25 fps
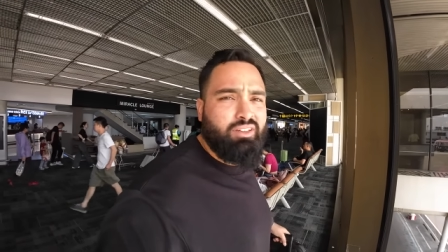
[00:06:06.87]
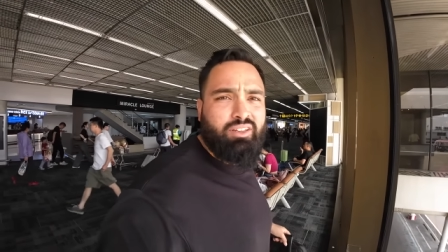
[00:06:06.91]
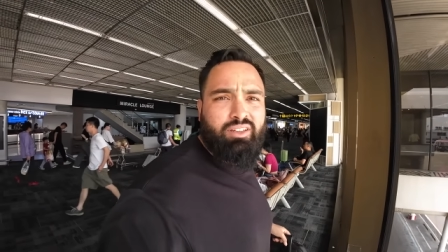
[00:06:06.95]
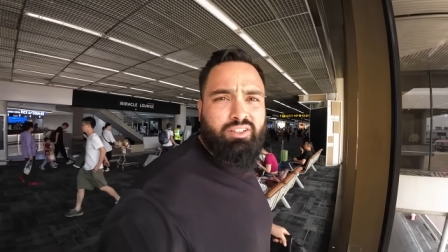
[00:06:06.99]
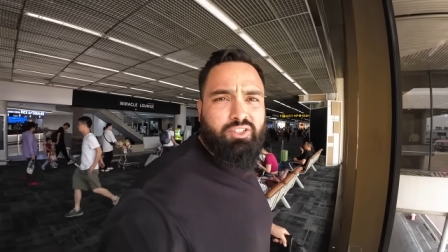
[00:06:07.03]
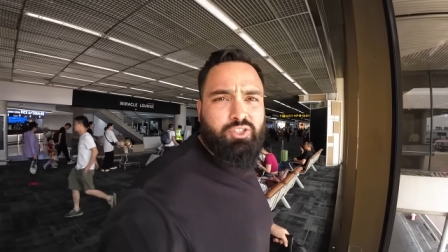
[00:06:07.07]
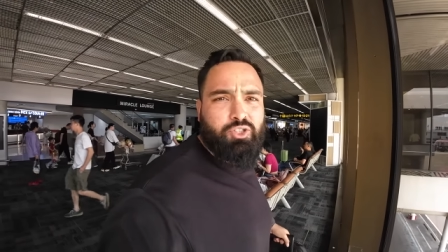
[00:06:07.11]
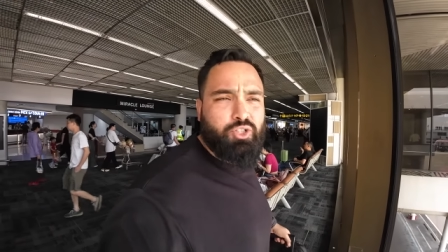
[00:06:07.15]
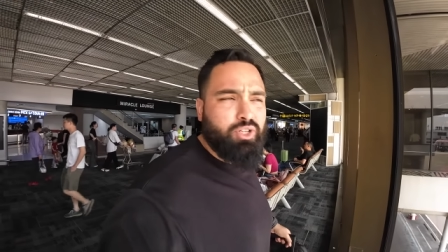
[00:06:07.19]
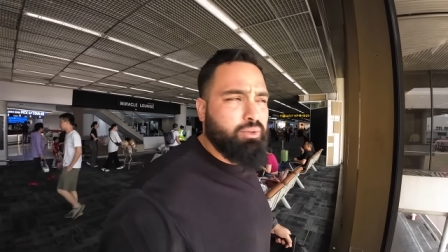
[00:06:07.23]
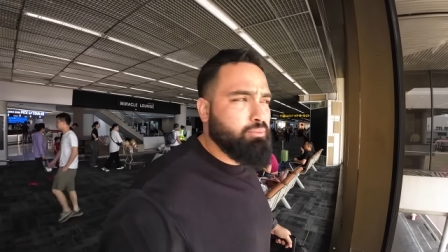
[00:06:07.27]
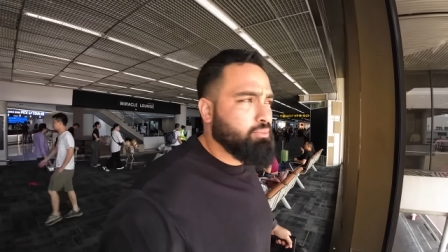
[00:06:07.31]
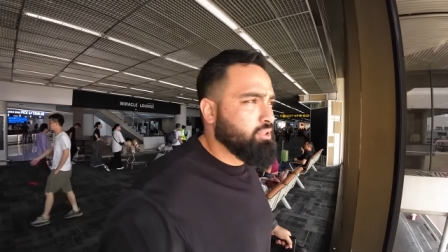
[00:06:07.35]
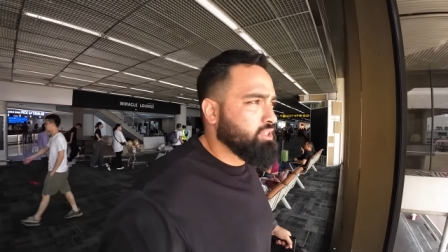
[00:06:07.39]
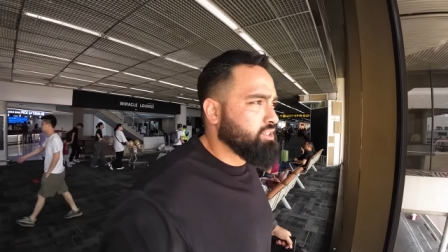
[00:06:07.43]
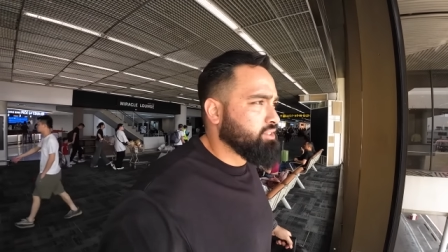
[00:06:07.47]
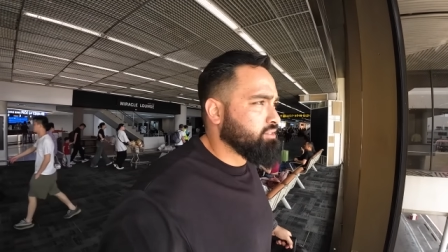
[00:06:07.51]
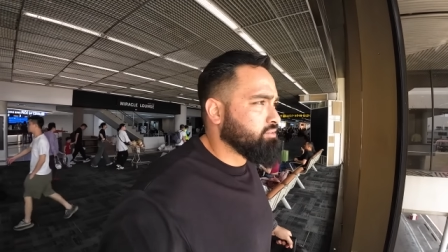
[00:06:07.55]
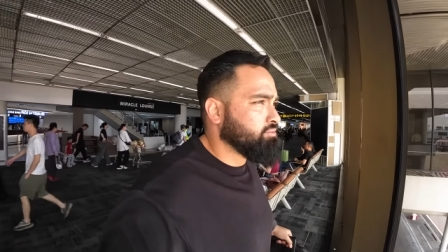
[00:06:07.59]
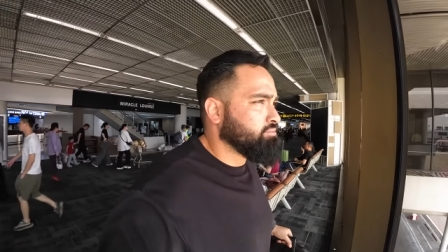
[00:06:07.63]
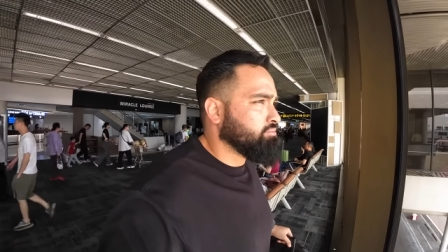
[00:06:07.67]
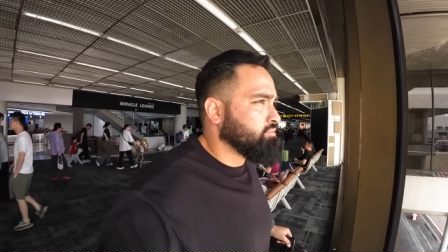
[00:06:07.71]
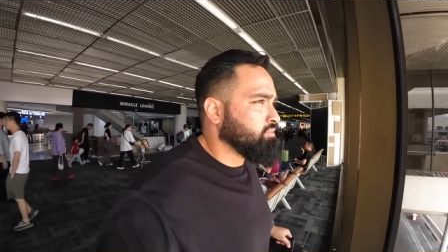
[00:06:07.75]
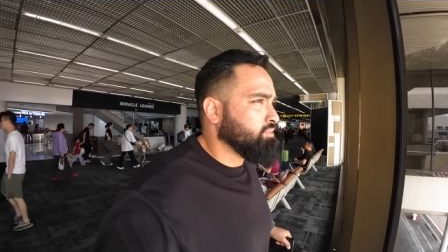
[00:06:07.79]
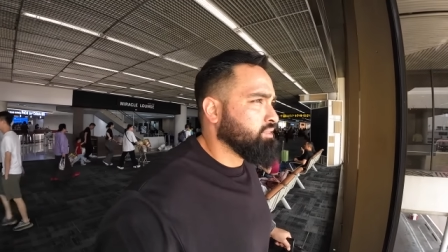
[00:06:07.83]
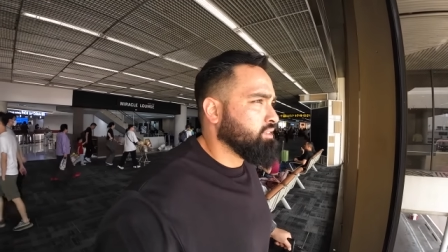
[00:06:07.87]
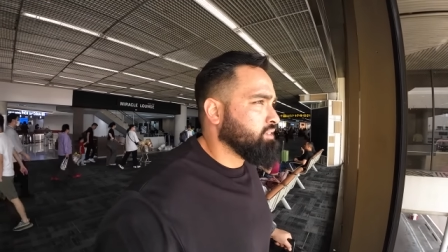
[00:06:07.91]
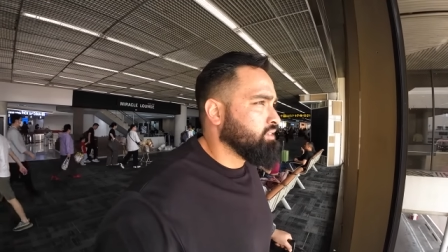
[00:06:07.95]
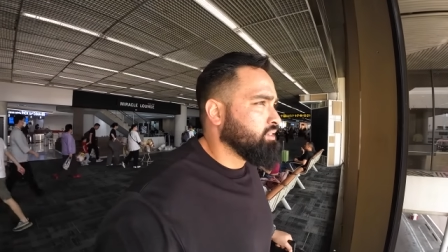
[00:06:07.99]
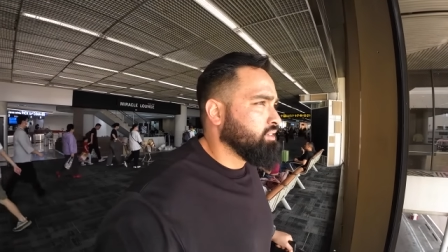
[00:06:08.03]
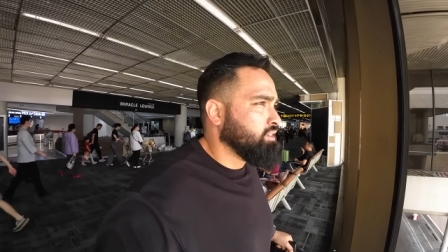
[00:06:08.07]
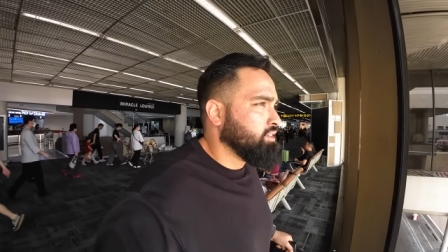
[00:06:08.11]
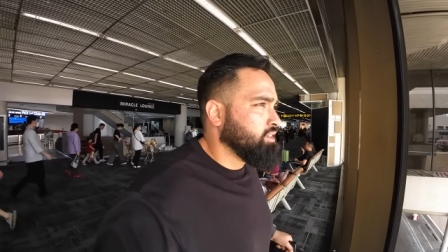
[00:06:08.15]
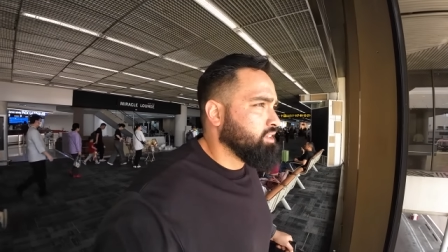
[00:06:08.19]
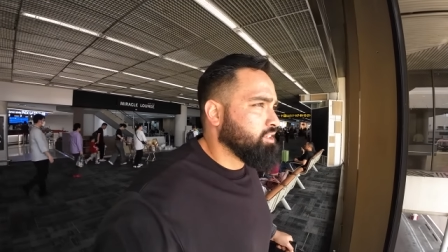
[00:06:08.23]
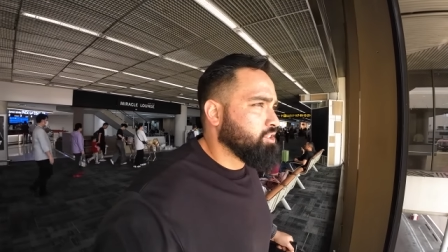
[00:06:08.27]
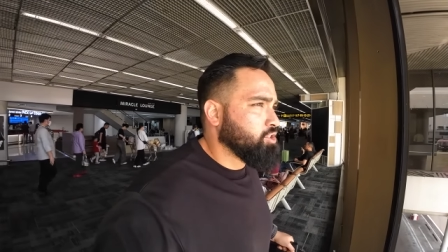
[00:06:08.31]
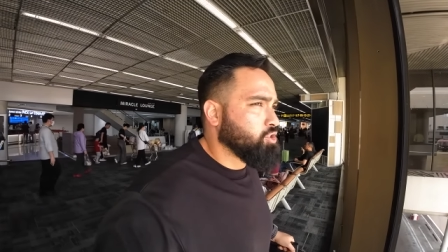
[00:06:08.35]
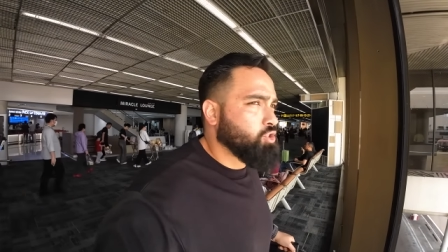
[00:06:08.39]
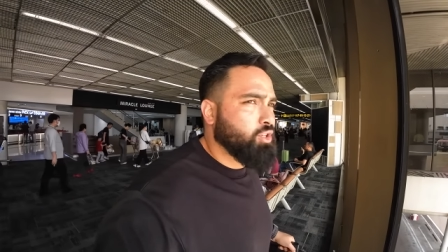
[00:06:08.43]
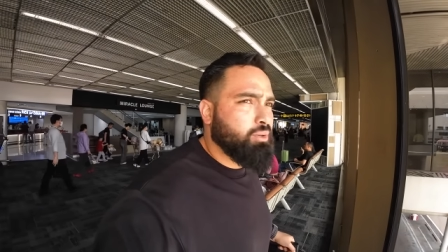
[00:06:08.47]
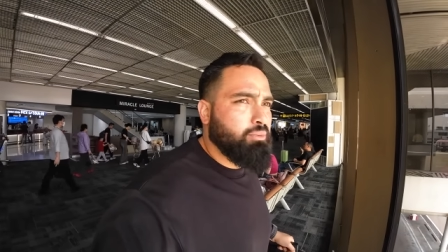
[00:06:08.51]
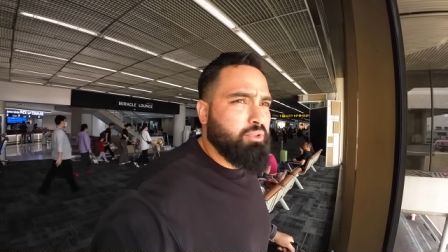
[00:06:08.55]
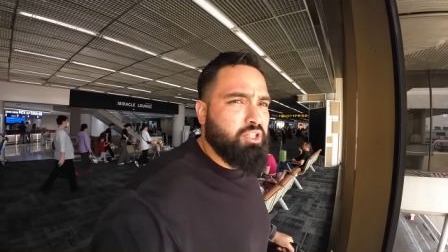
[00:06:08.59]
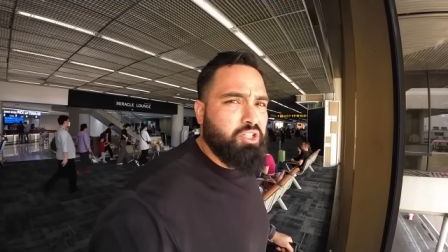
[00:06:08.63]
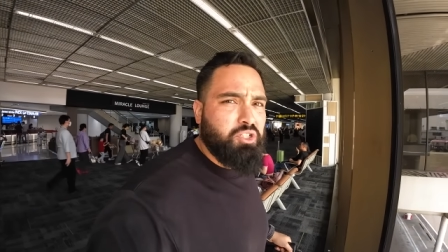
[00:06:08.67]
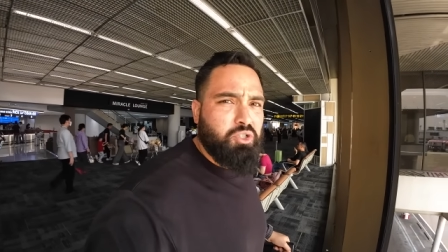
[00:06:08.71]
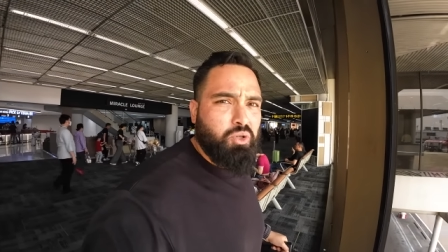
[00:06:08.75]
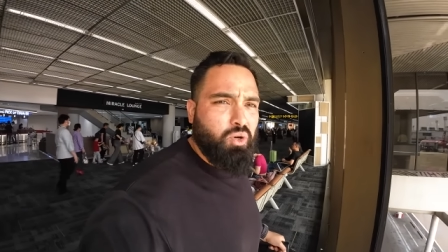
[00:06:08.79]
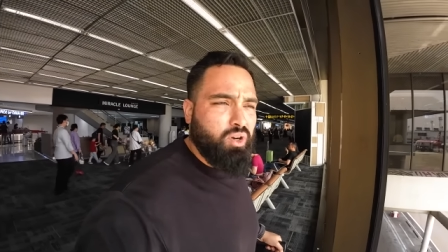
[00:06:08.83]
Extremely,
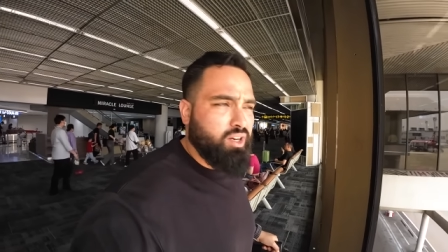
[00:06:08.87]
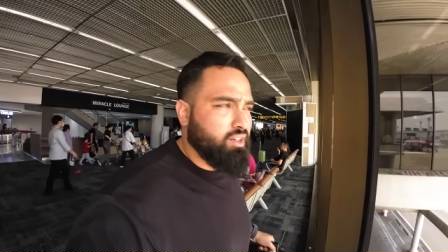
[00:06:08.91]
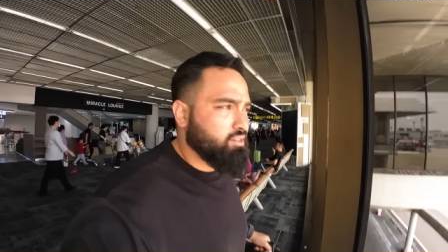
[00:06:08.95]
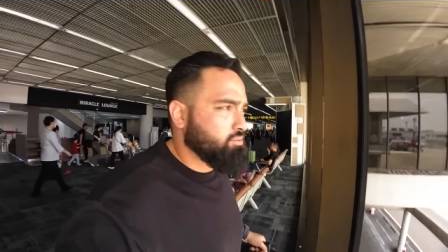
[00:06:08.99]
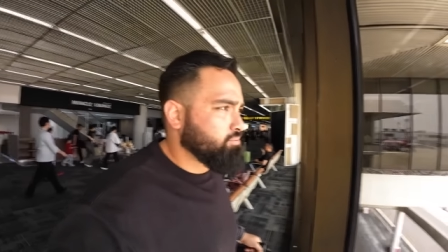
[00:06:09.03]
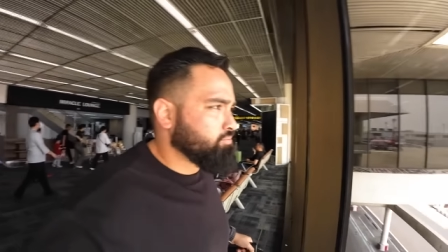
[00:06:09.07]
extremely short.